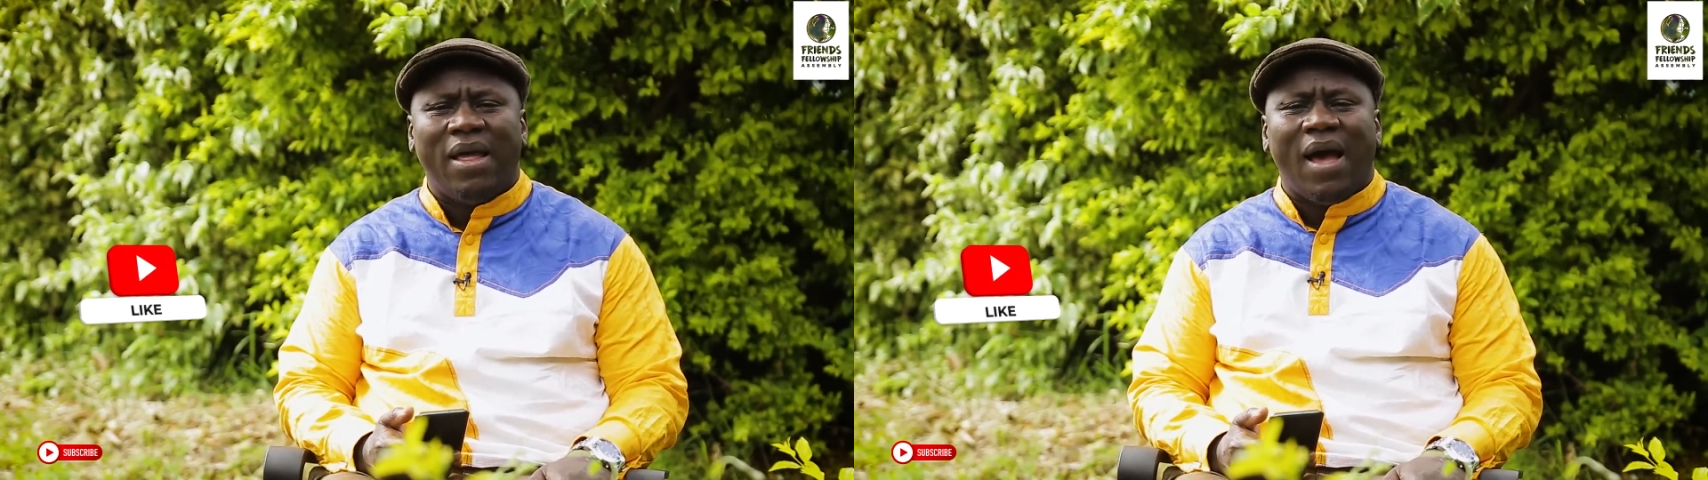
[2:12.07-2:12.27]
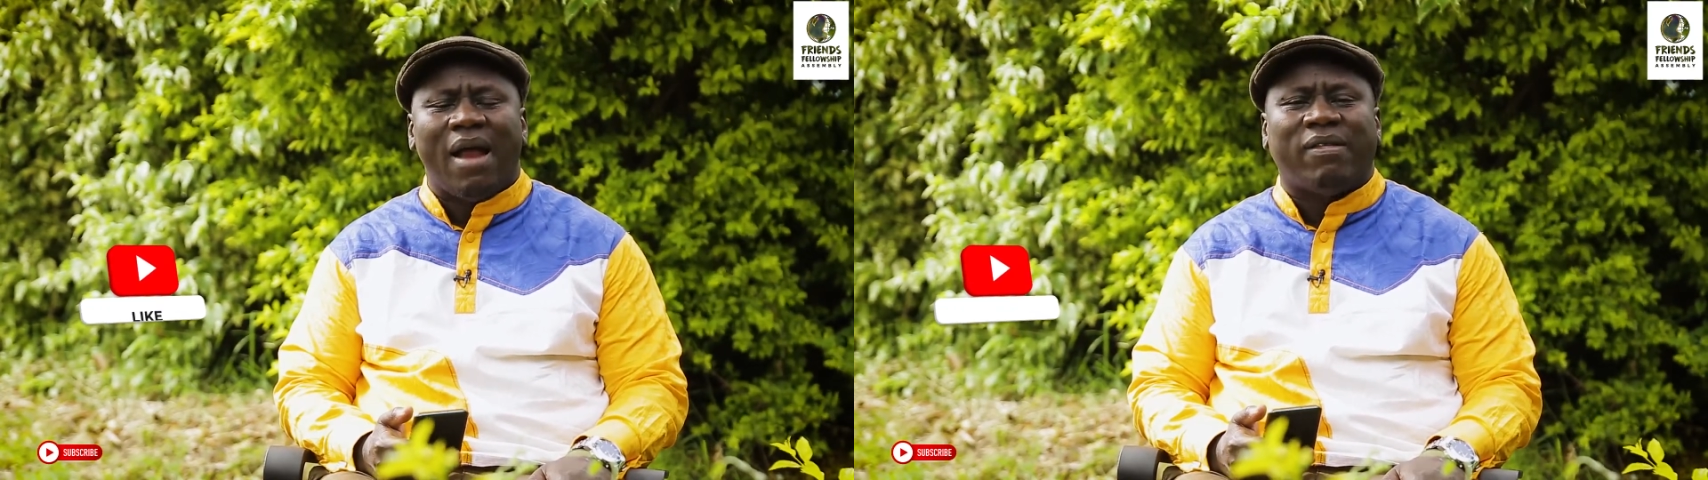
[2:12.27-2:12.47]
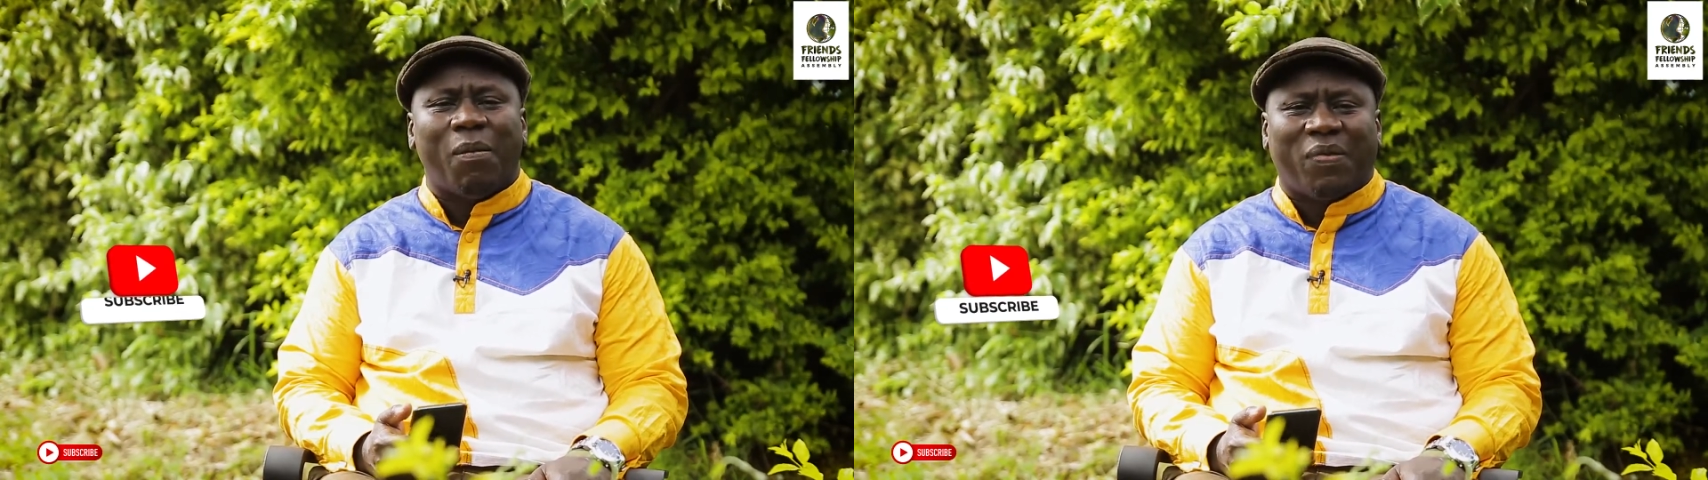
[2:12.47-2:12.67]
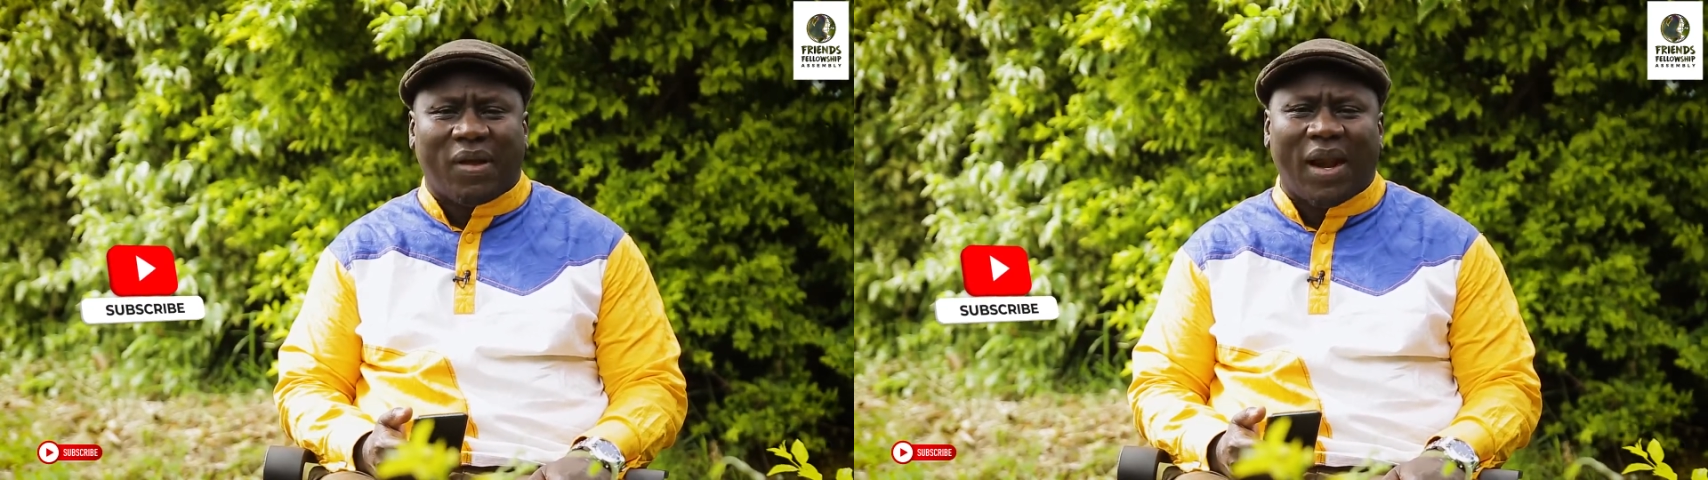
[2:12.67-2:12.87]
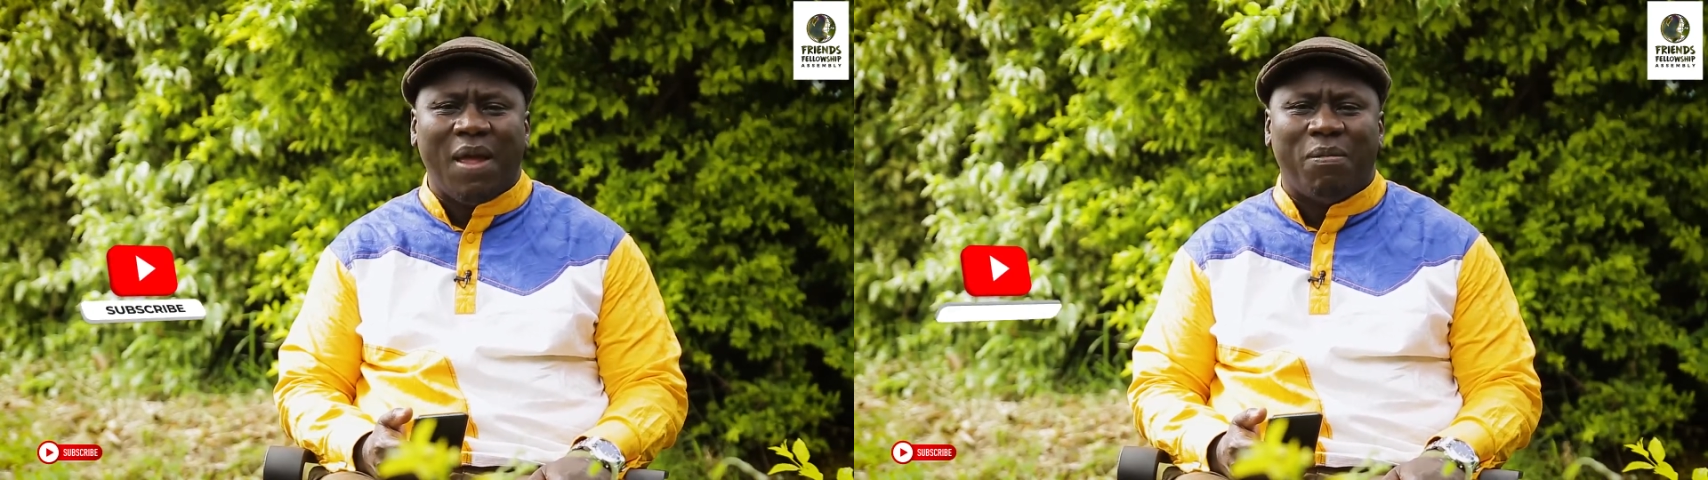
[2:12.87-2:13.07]
and
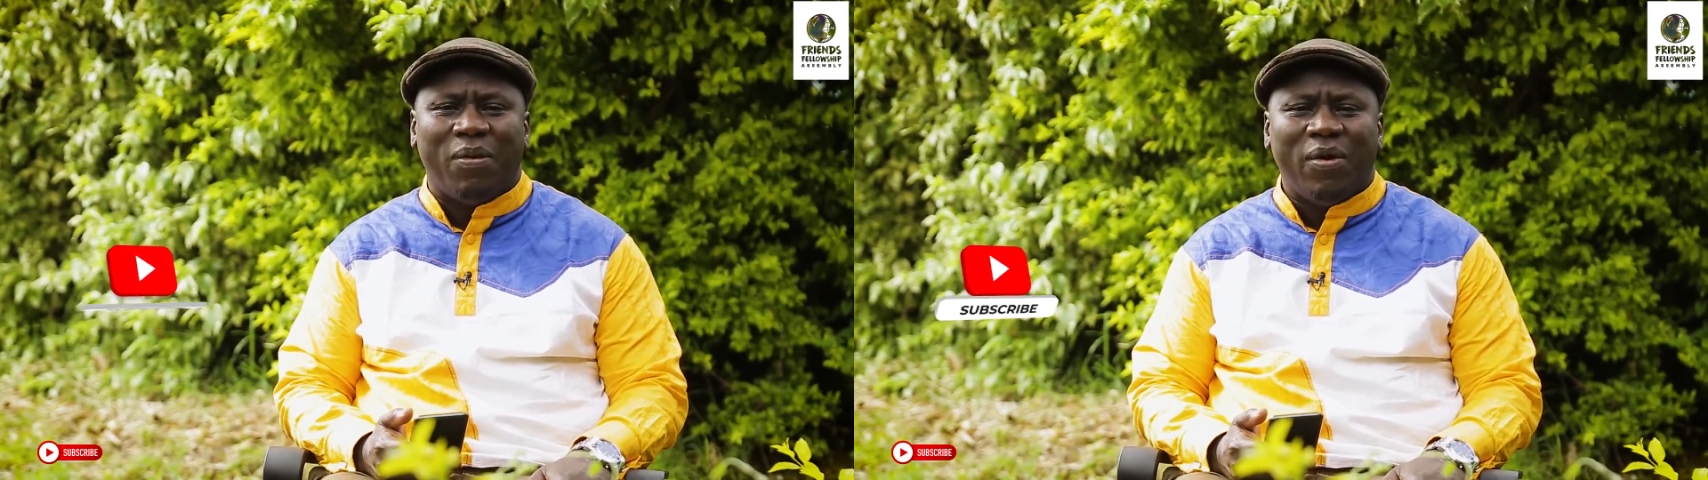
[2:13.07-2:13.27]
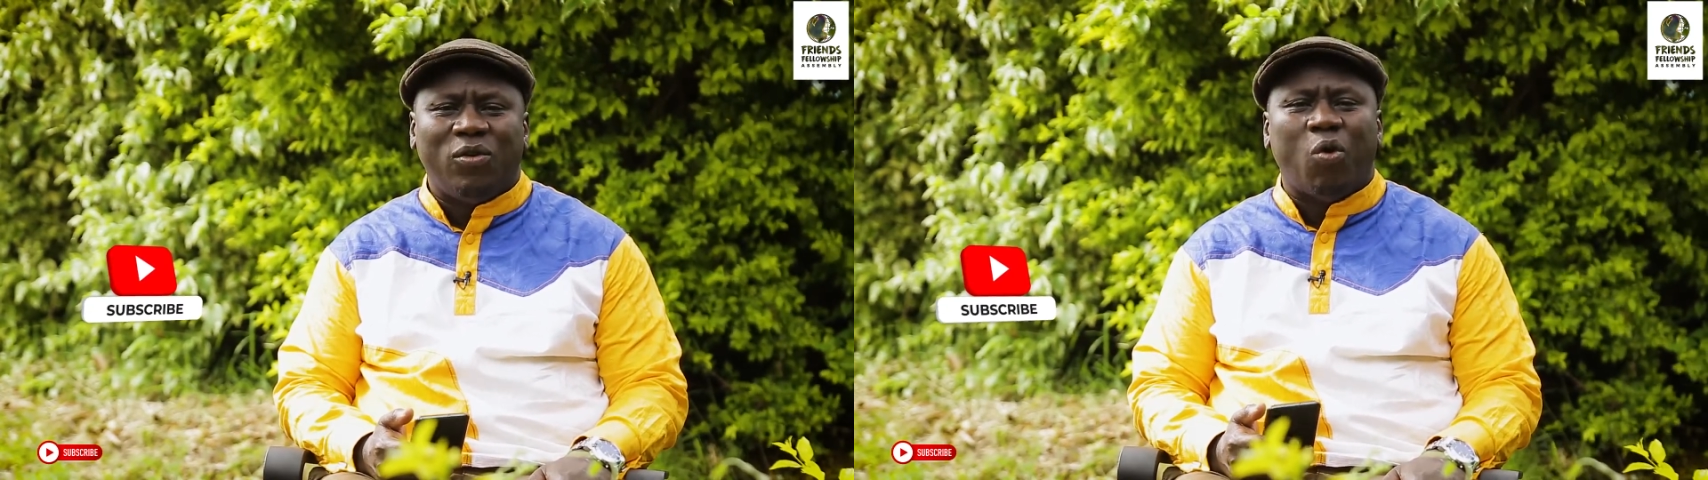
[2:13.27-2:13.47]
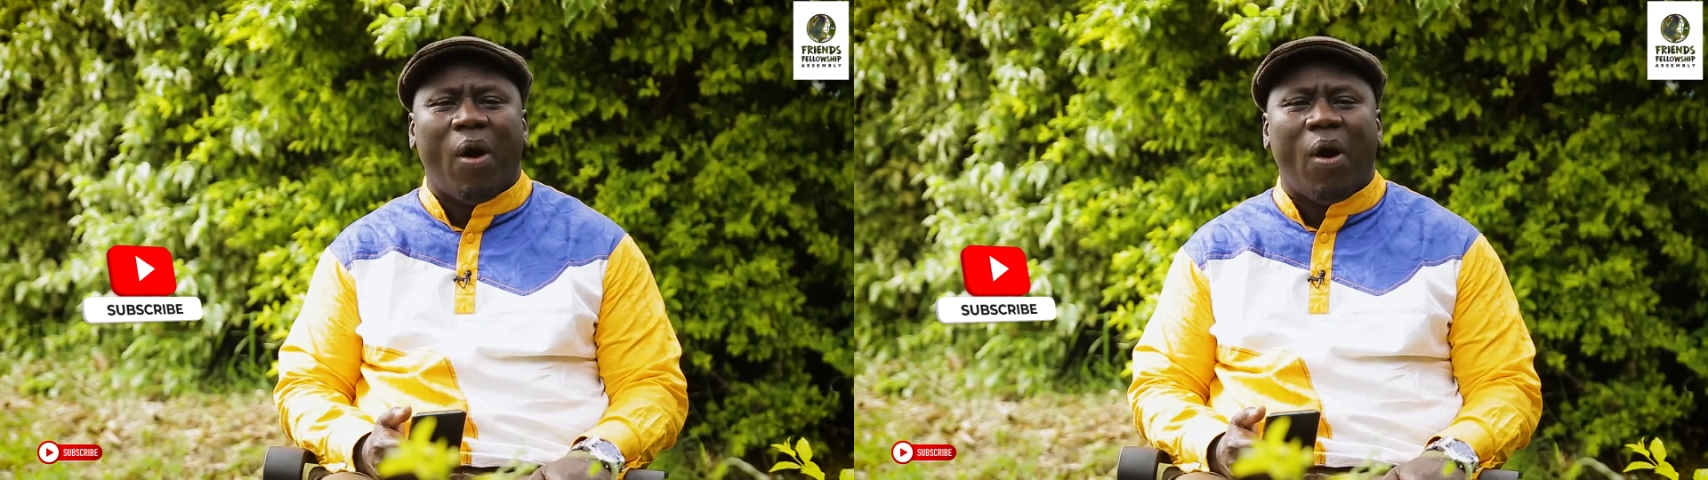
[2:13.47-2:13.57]
subscribe to